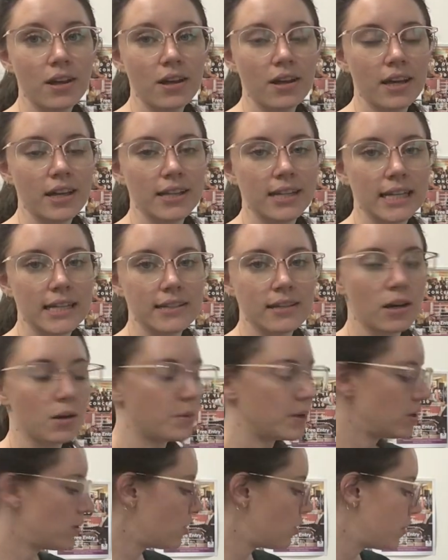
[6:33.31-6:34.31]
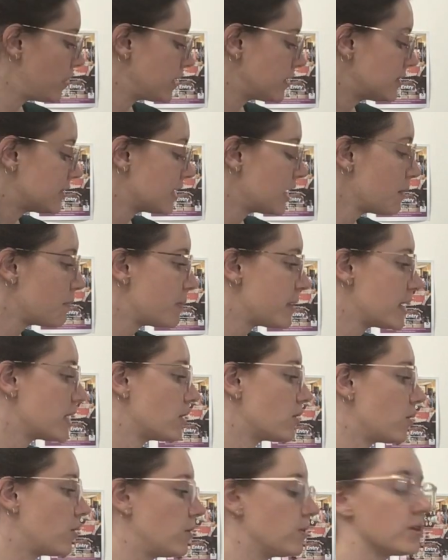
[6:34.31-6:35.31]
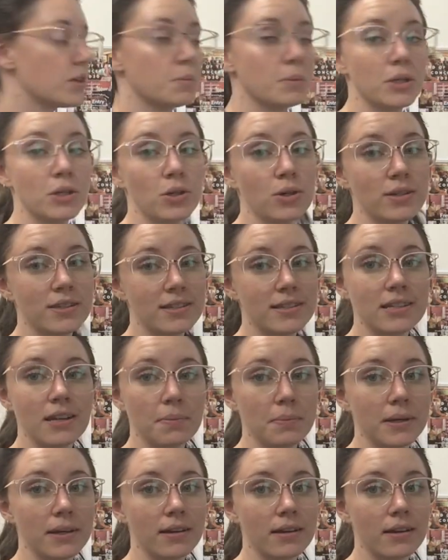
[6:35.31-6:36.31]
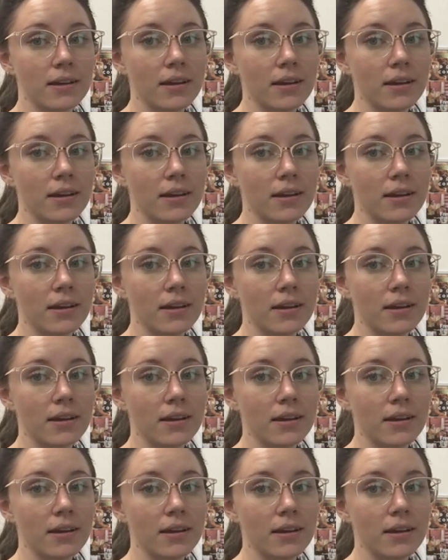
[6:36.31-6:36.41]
And that's how we know we're skipping a note and we're not stepping.